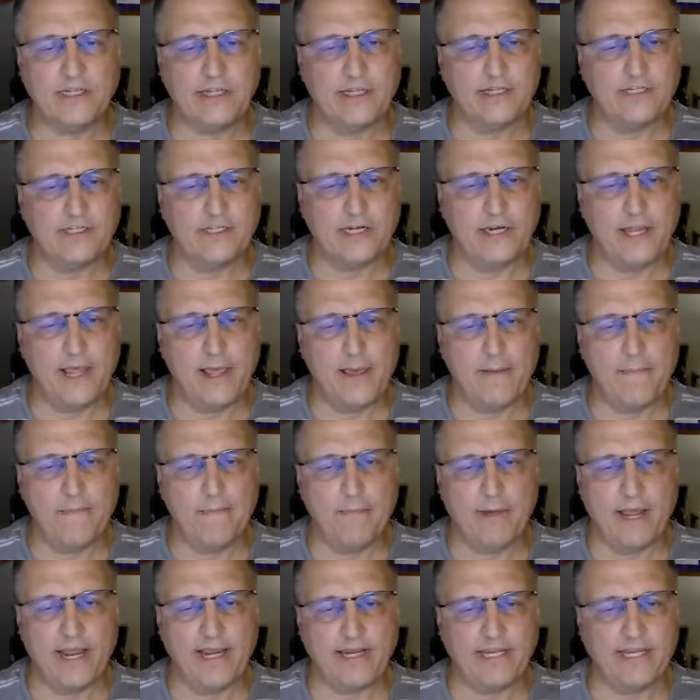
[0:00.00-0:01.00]
an M
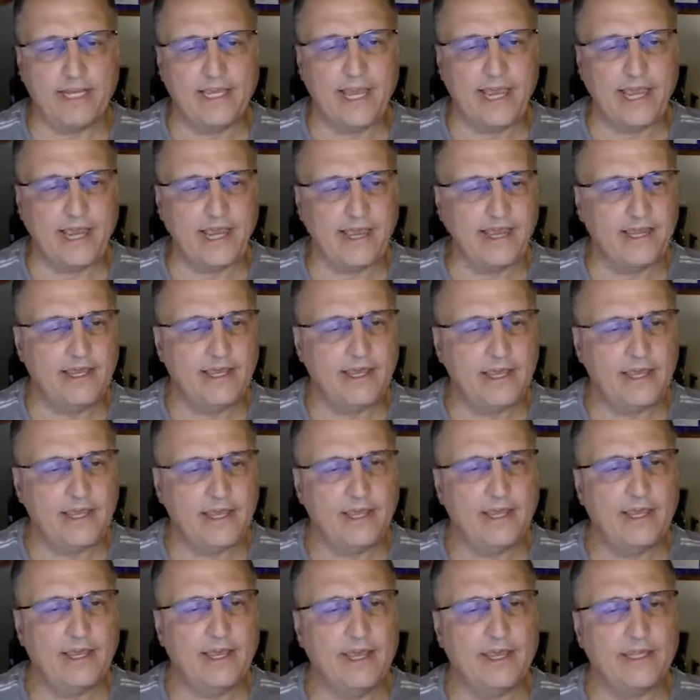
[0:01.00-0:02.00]
by K,
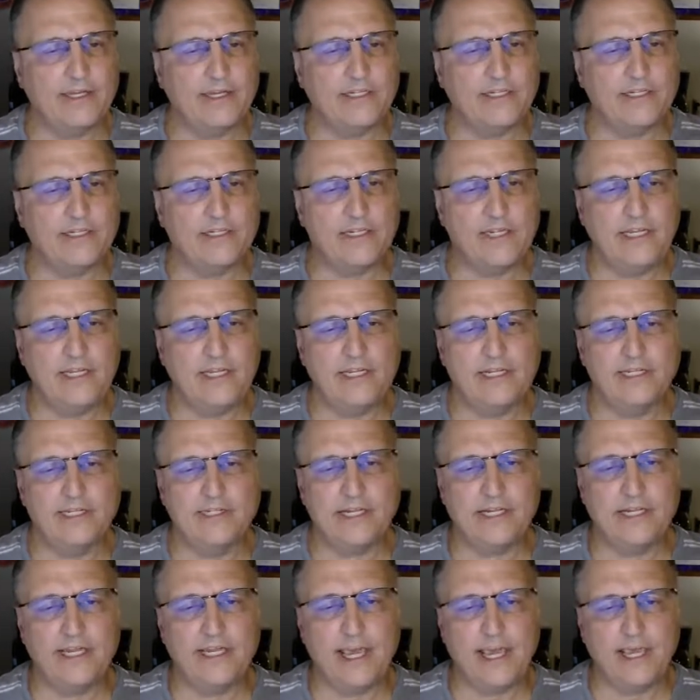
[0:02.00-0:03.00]
and C is
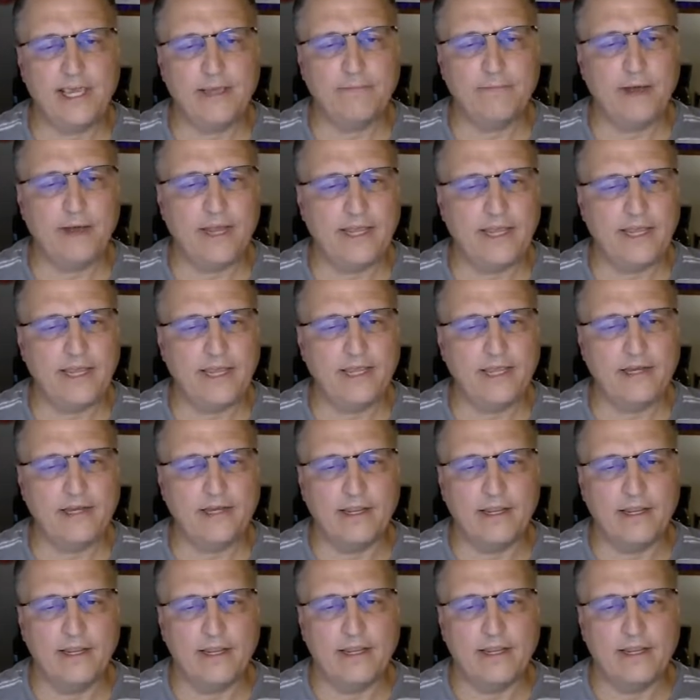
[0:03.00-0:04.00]
a K by
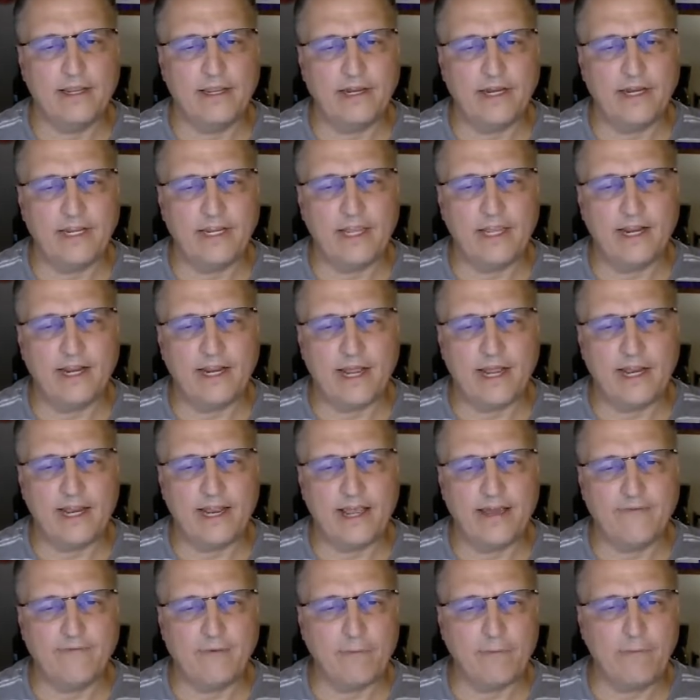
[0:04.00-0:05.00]
N. And again, I
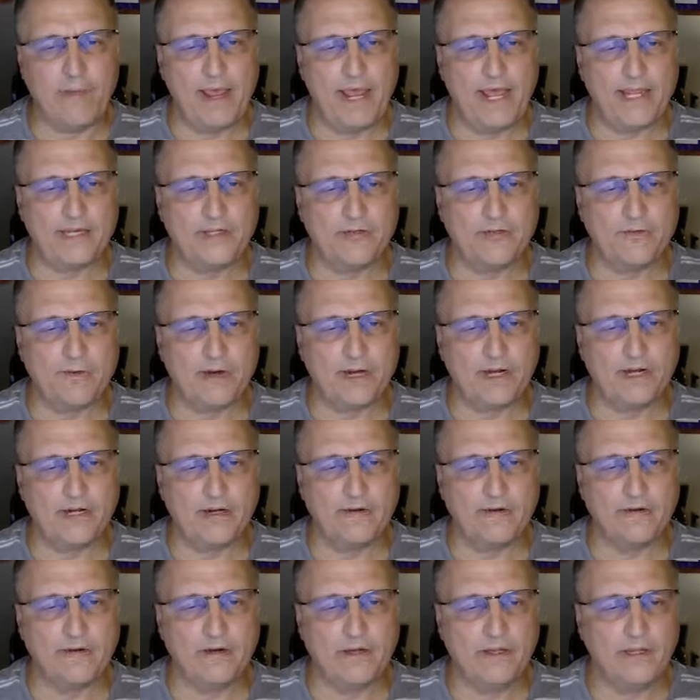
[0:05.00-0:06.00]
have a match right
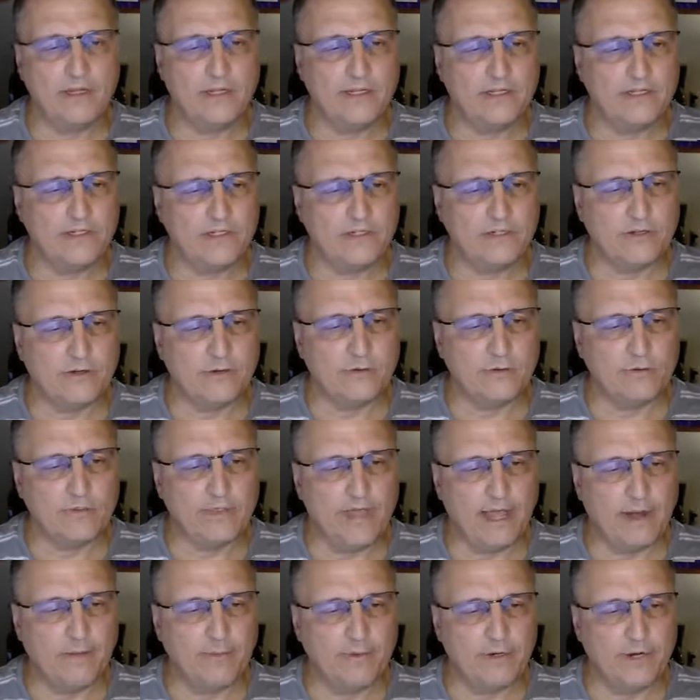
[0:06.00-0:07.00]
here. So
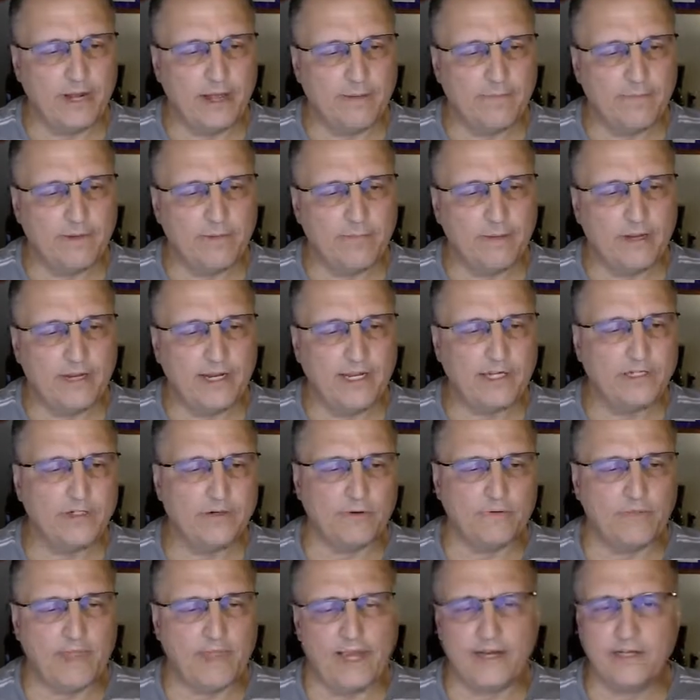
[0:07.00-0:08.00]
that would not be my
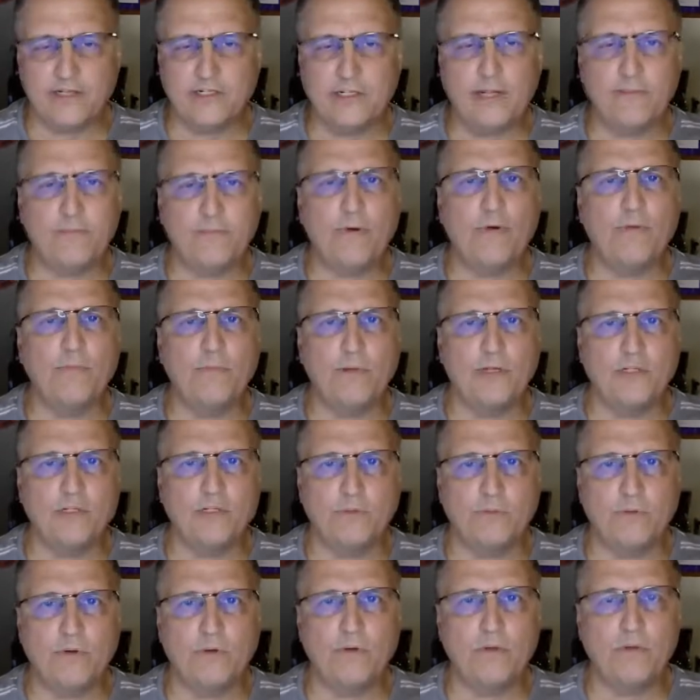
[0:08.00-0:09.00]
answer. That is a
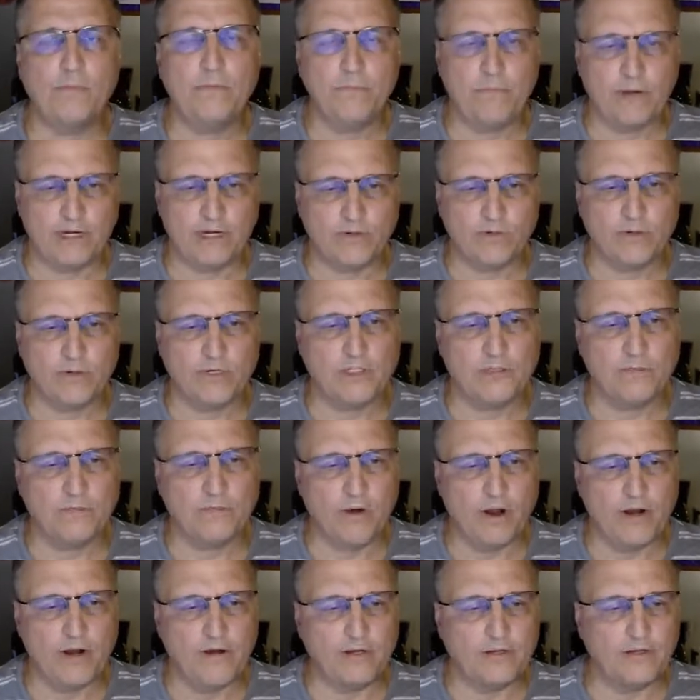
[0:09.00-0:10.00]
permissible matrix
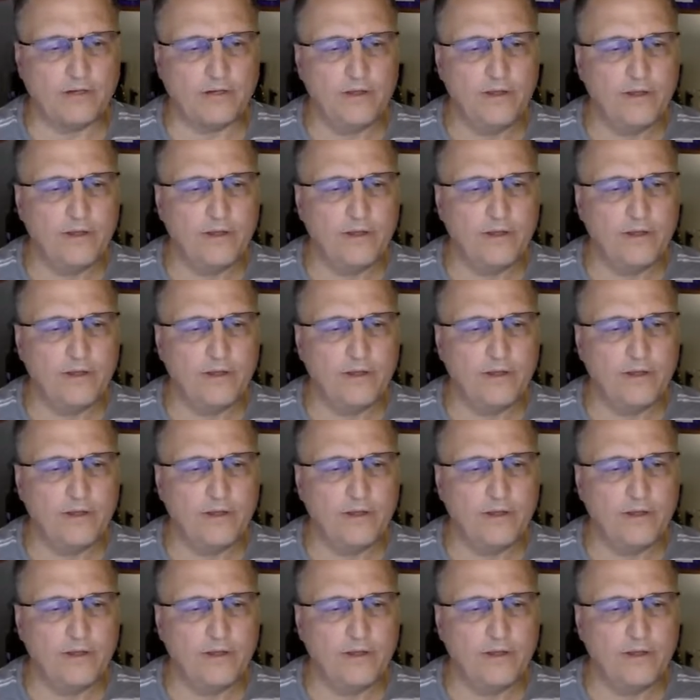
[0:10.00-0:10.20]
product.